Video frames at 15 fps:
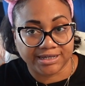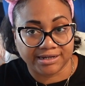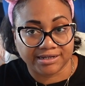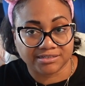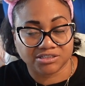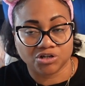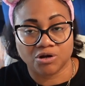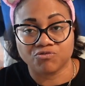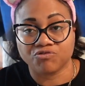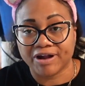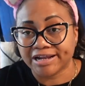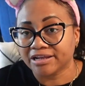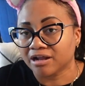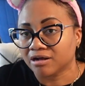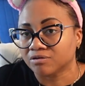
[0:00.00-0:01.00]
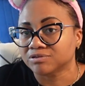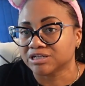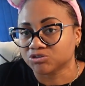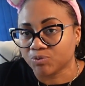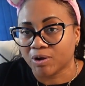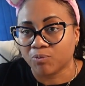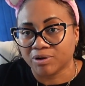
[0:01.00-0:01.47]
in it. So right now,
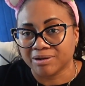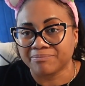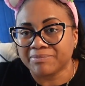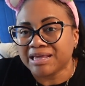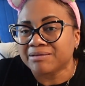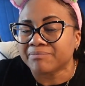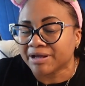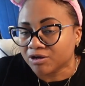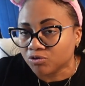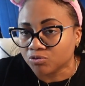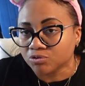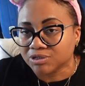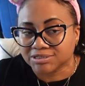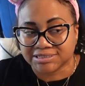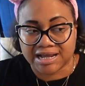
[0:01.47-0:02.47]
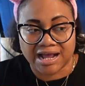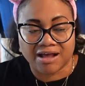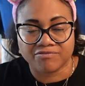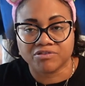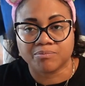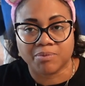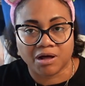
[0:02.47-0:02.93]
that's why I want to make my own because I
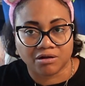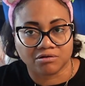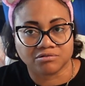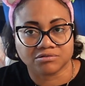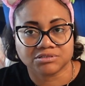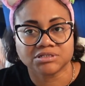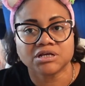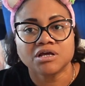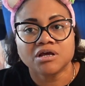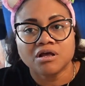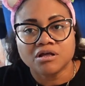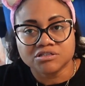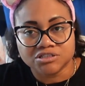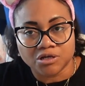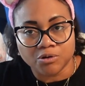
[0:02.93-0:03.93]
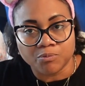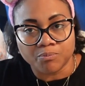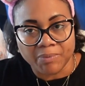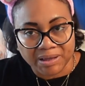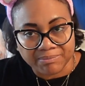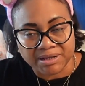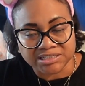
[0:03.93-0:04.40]
have the bottles to
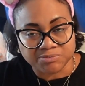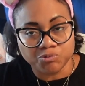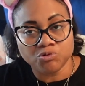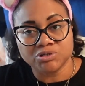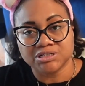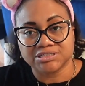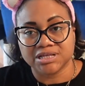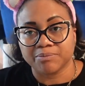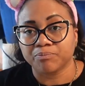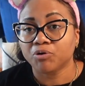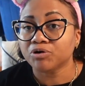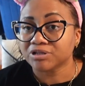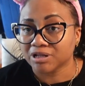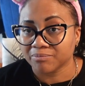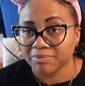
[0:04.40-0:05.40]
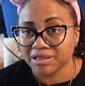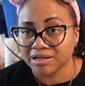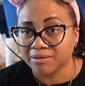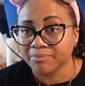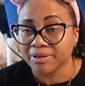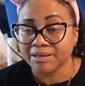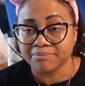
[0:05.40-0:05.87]
make my smoothies and put them in. I
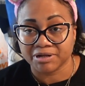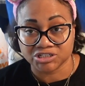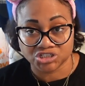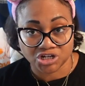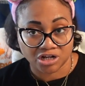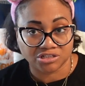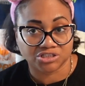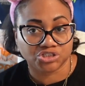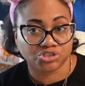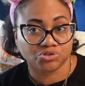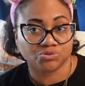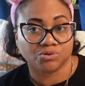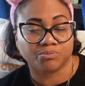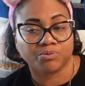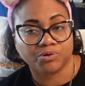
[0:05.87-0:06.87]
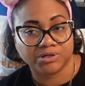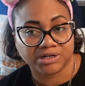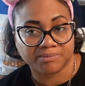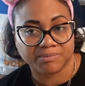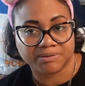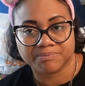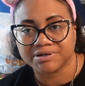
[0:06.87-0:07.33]
make my shots too and put
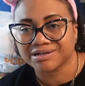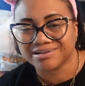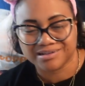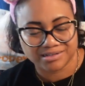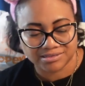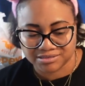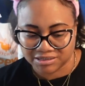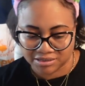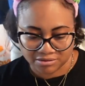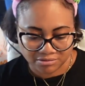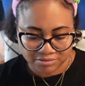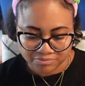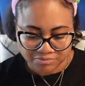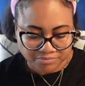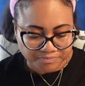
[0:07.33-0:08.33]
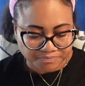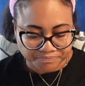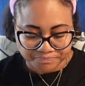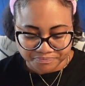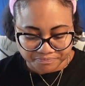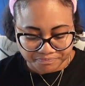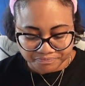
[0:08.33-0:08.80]
them in because, yeah
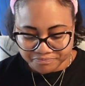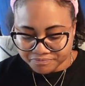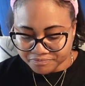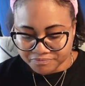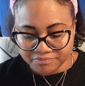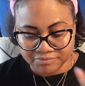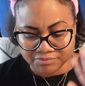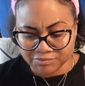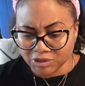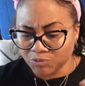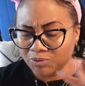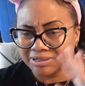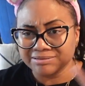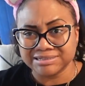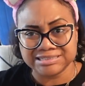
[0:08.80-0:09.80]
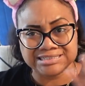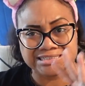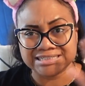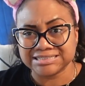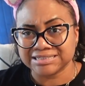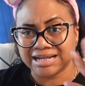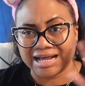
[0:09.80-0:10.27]
when these
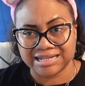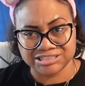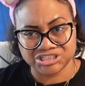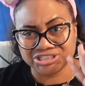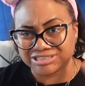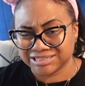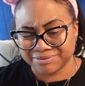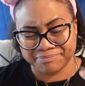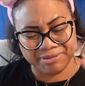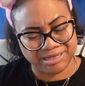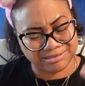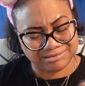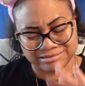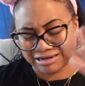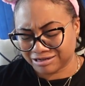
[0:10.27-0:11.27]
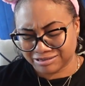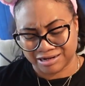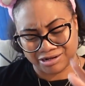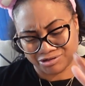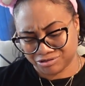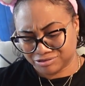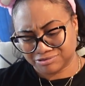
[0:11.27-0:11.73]
seasonal allergies hit me, it's not
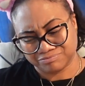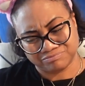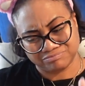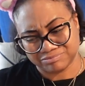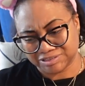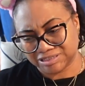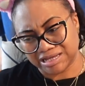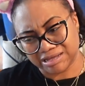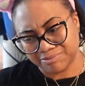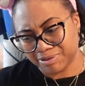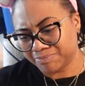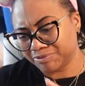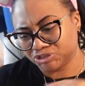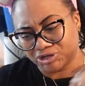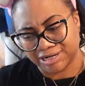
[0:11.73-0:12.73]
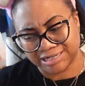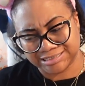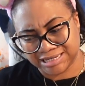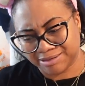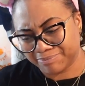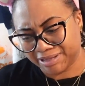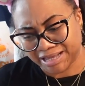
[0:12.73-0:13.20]
that good. It, it be trying to
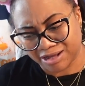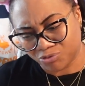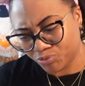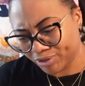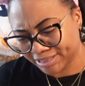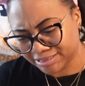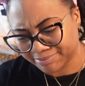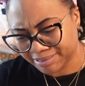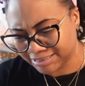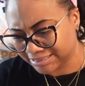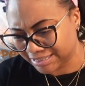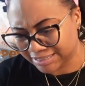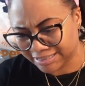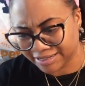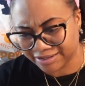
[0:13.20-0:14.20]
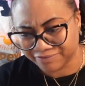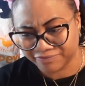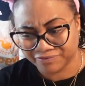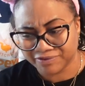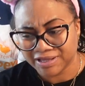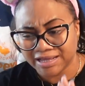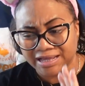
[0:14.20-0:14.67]
take me out. We ain't about that life.